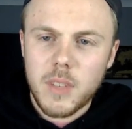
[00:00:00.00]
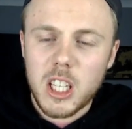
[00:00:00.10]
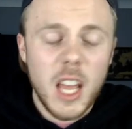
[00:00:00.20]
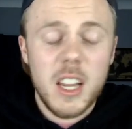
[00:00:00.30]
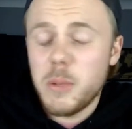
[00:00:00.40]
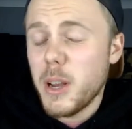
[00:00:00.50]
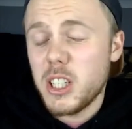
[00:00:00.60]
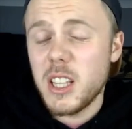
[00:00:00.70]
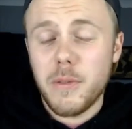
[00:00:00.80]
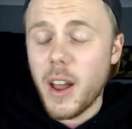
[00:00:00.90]
And
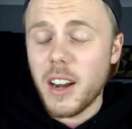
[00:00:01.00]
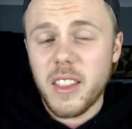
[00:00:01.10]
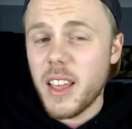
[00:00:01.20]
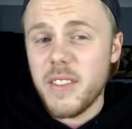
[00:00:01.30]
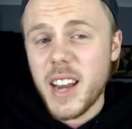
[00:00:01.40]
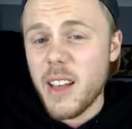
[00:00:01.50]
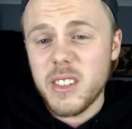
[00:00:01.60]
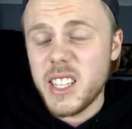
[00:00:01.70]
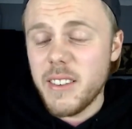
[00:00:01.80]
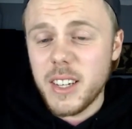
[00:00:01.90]
especially the fact that they've
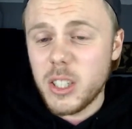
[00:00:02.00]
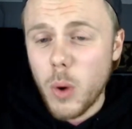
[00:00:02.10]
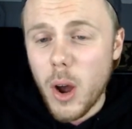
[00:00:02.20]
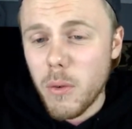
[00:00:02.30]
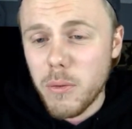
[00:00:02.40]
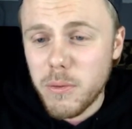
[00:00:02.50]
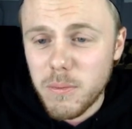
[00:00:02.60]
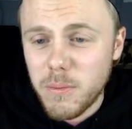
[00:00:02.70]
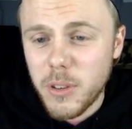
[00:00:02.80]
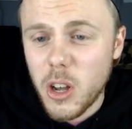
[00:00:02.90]
announced Series 12
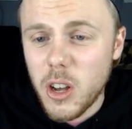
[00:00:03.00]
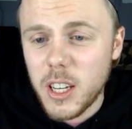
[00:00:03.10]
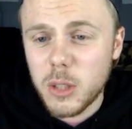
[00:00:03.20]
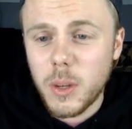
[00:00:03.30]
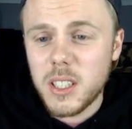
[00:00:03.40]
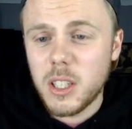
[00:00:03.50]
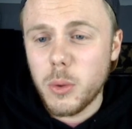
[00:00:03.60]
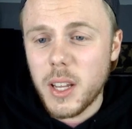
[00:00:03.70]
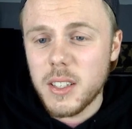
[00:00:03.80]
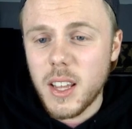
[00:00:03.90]
for early
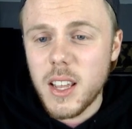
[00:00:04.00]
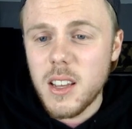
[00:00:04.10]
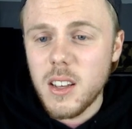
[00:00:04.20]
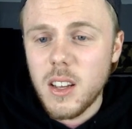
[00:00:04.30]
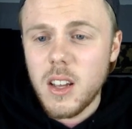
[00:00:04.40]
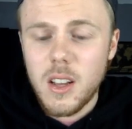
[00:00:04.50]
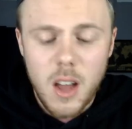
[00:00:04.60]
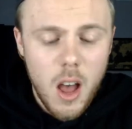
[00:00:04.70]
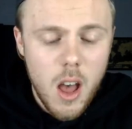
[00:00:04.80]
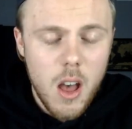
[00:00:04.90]
2020
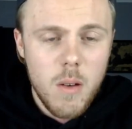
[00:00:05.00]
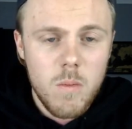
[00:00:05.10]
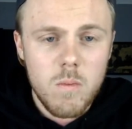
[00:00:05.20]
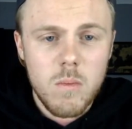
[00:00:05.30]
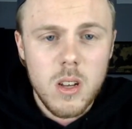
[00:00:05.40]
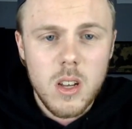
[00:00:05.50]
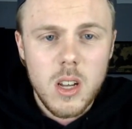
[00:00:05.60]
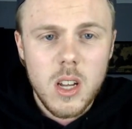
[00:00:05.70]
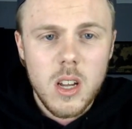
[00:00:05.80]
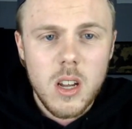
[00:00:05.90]

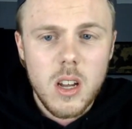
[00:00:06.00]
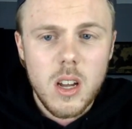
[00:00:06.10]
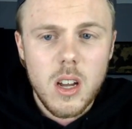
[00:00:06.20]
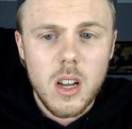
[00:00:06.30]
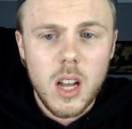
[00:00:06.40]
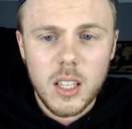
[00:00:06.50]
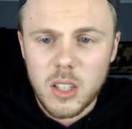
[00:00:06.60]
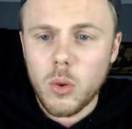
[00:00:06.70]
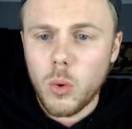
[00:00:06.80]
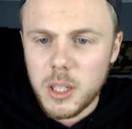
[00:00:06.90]
has
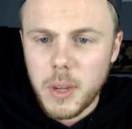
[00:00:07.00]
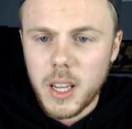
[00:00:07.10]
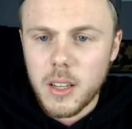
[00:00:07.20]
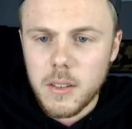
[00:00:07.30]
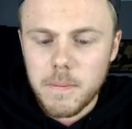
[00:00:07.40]
annoyed me.